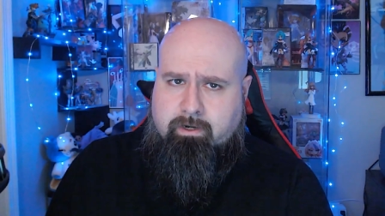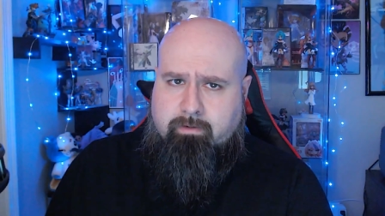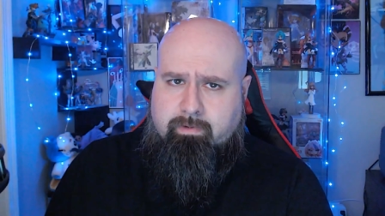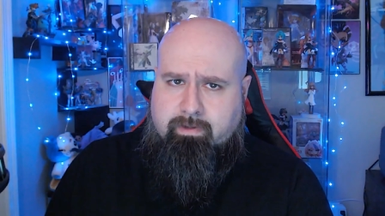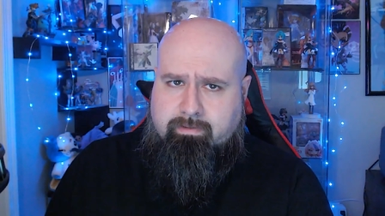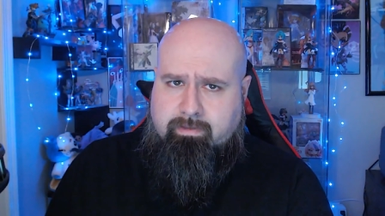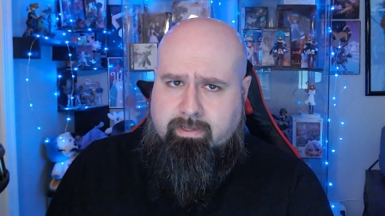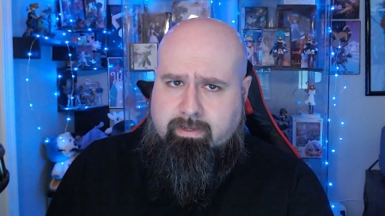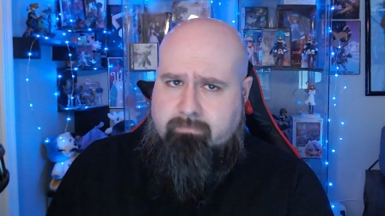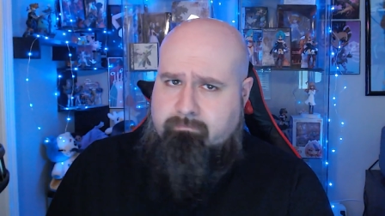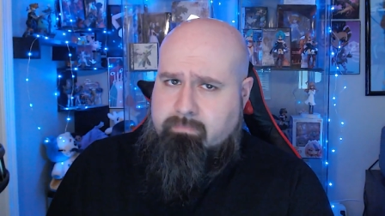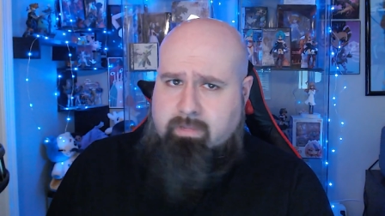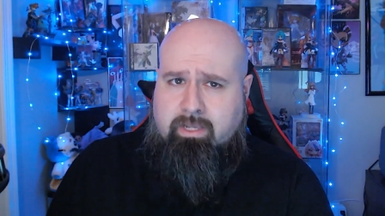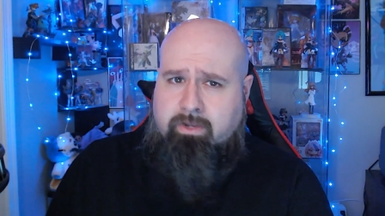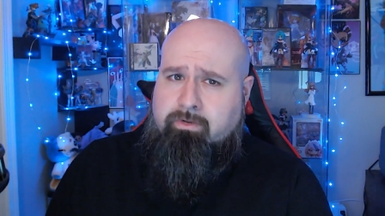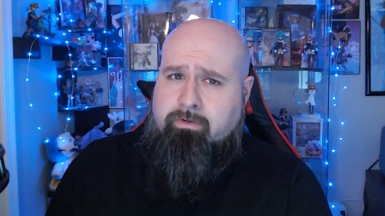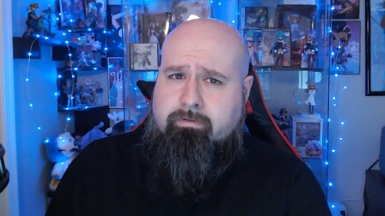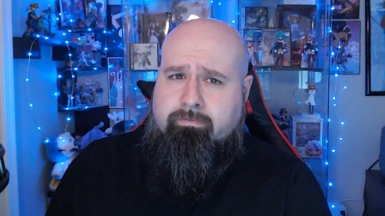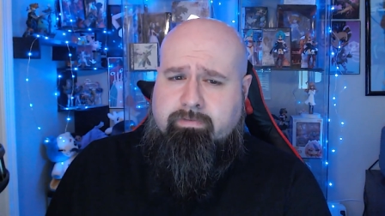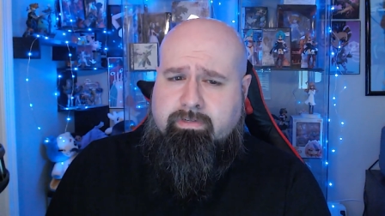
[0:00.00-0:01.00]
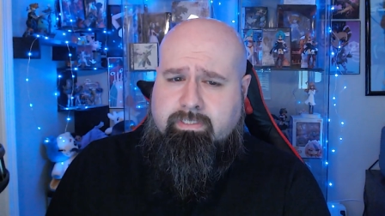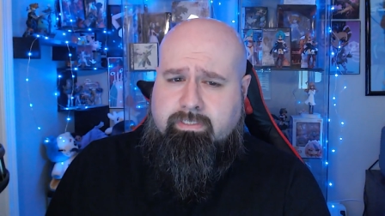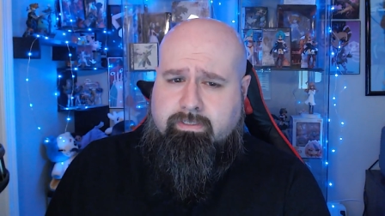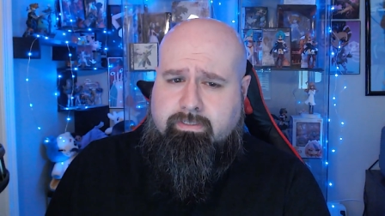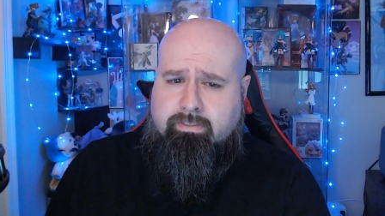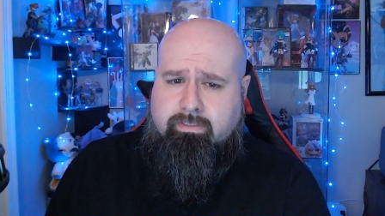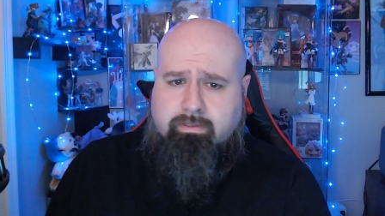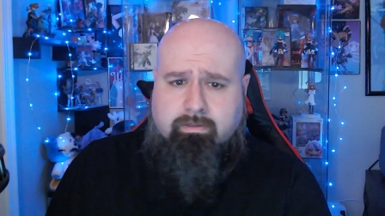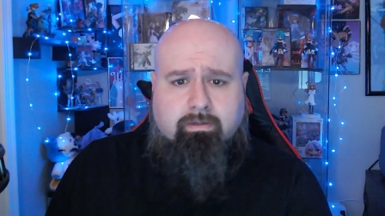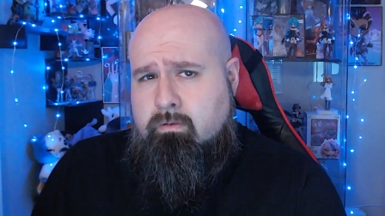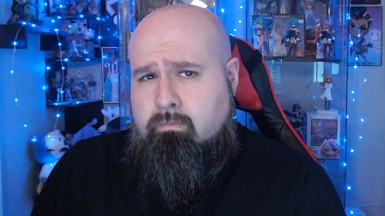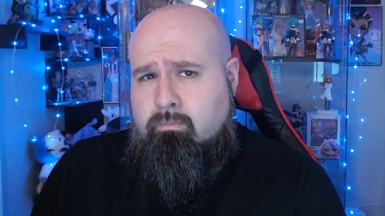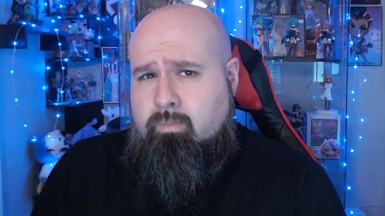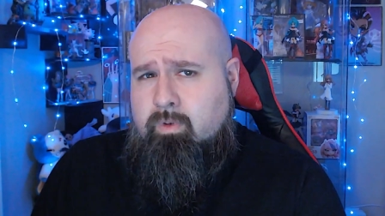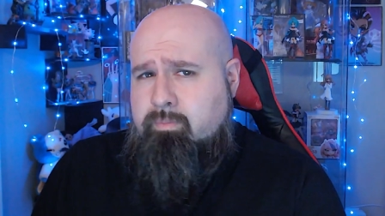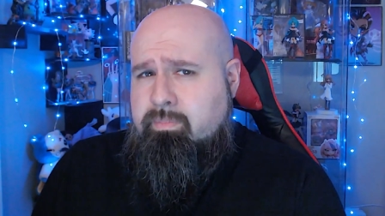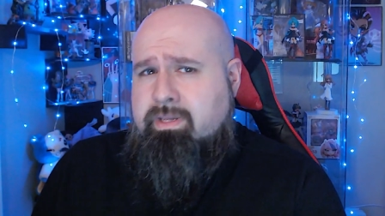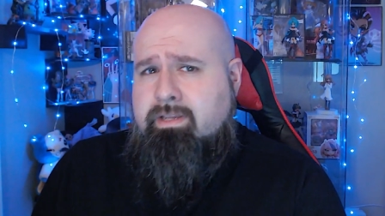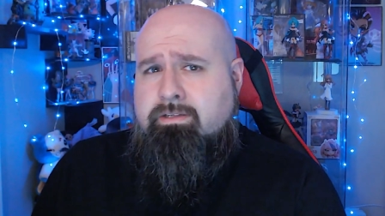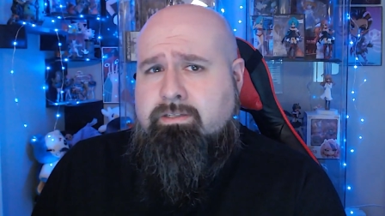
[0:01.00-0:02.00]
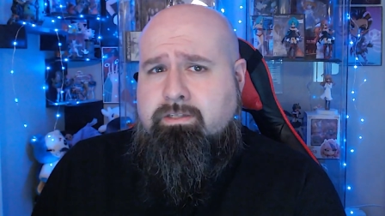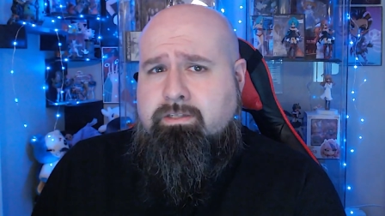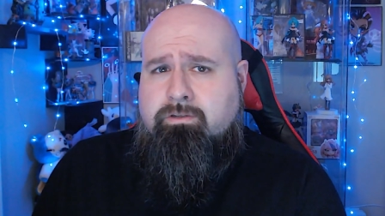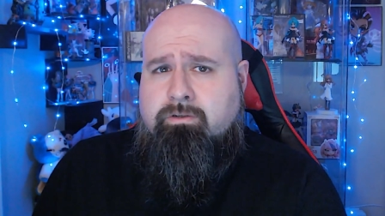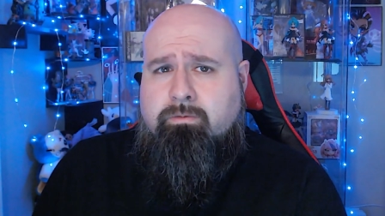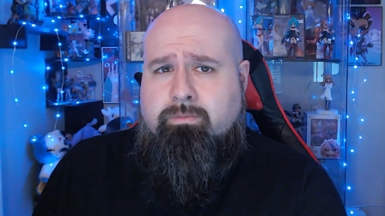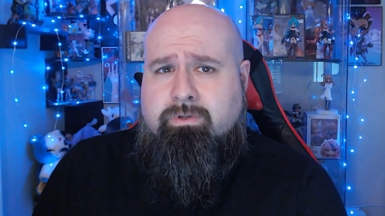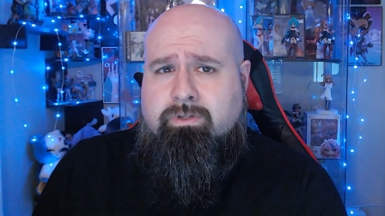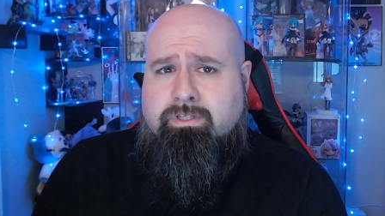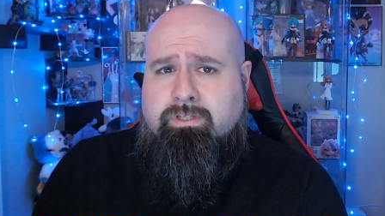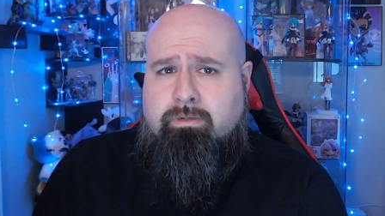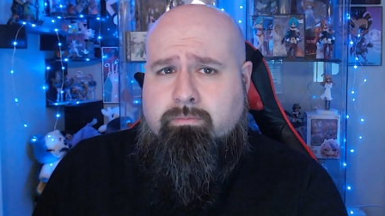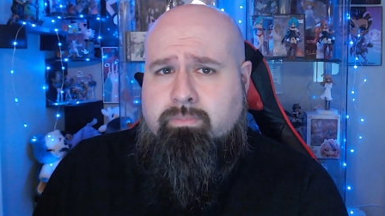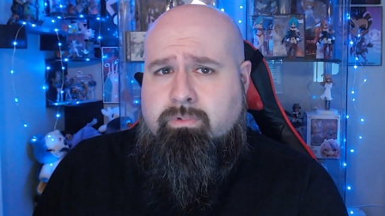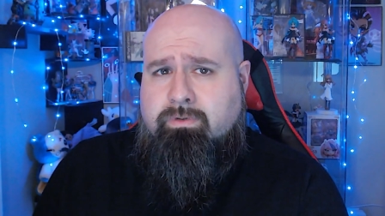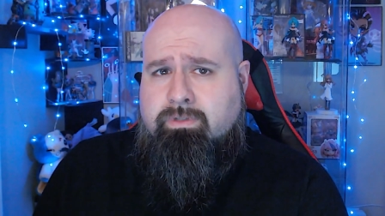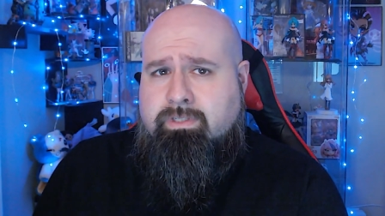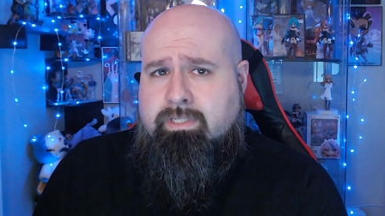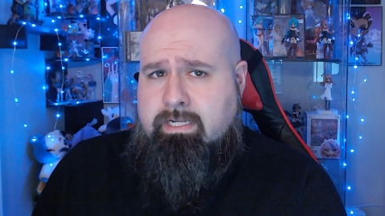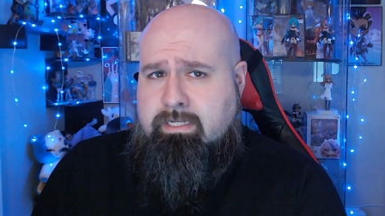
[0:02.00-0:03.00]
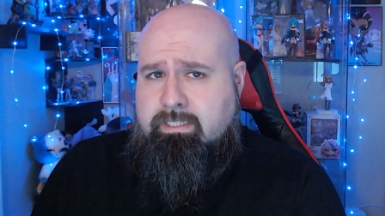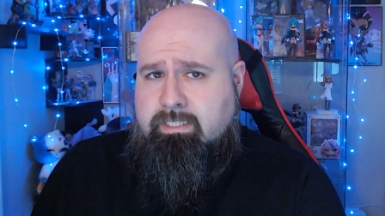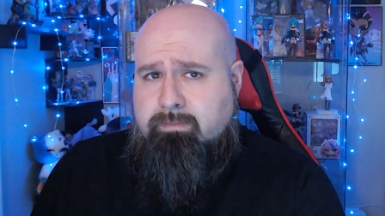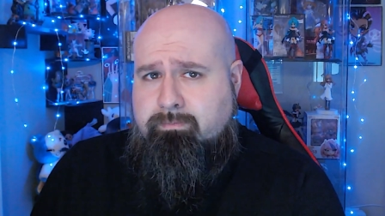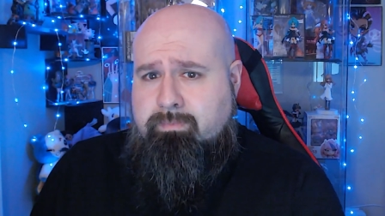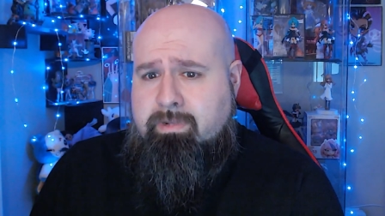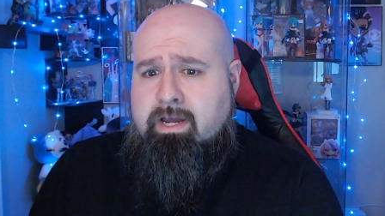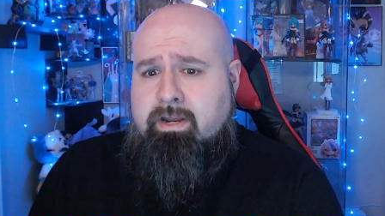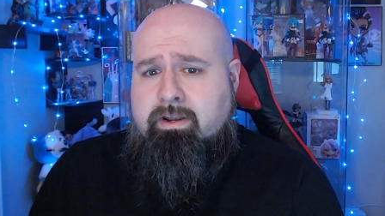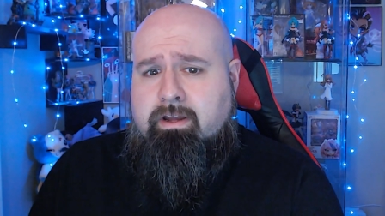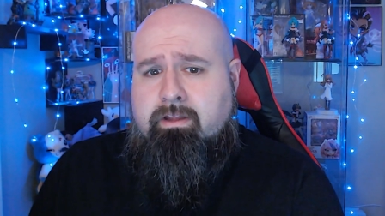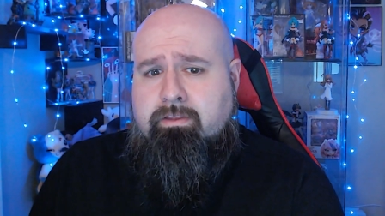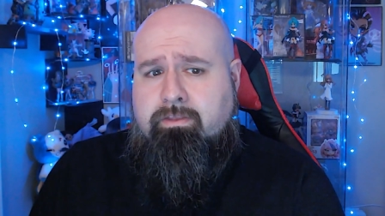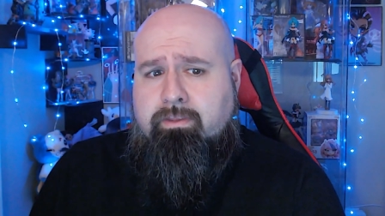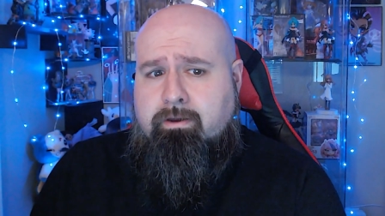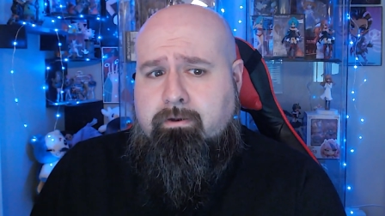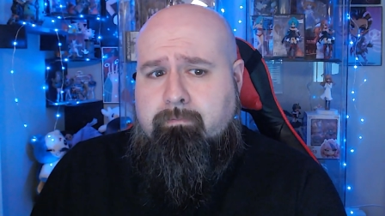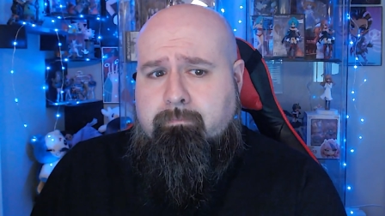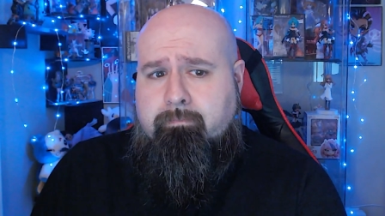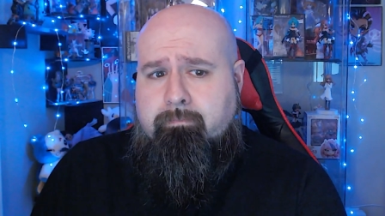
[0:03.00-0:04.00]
Sorry about that. I couldn't resist. What PNG Tuber Shippo said is spot on, though.